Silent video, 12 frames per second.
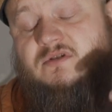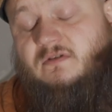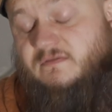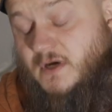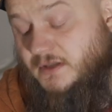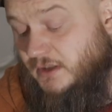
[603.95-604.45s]
You'll
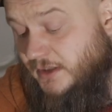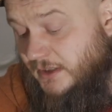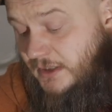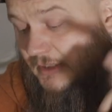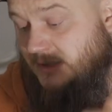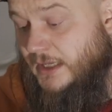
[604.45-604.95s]
find the
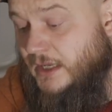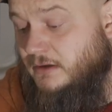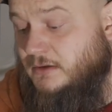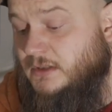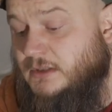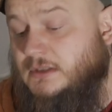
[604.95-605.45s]
link in there,
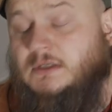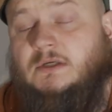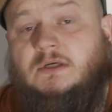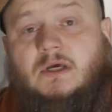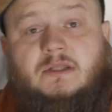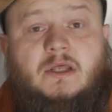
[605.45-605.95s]

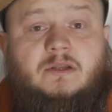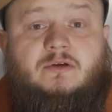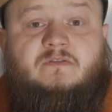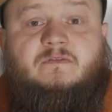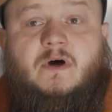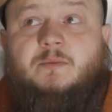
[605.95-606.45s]
and then
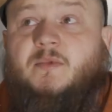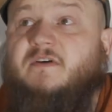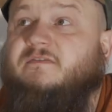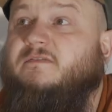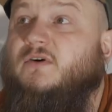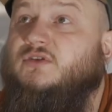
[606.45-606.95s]
you'll find my
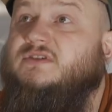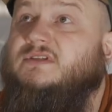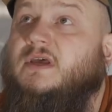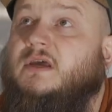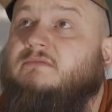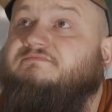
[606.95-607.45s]
thoughts
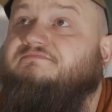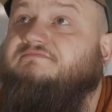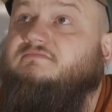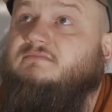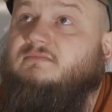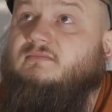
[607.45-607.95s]
there.
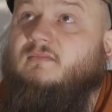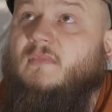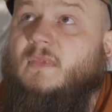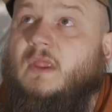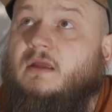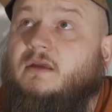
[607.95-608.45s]

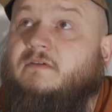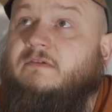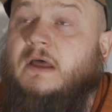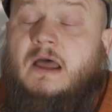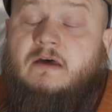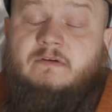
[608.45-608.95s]
If
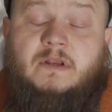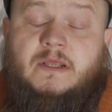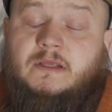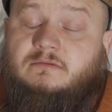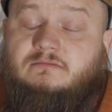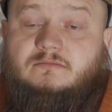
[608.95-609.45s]
I have
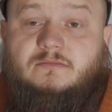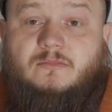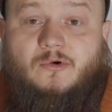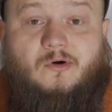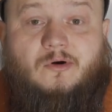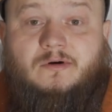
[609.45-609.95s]
any
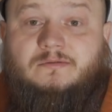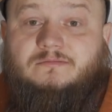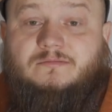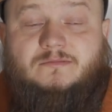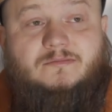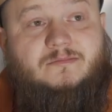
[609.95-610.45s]
or
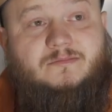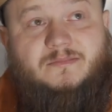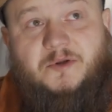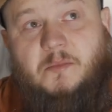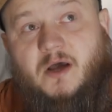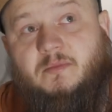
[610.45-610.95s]

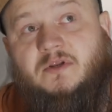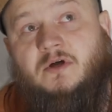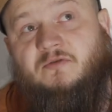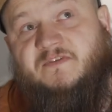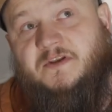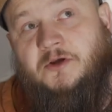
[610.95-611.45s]
there might be
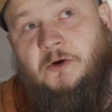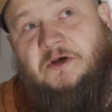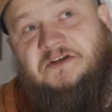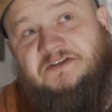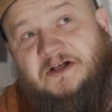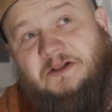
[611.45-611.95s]
no video
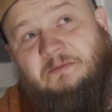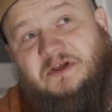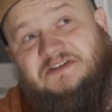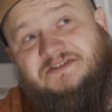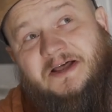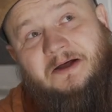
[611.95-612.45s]
because I'll
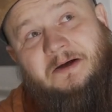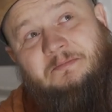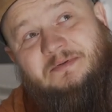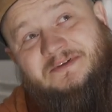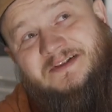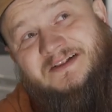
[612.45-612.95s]
mess up.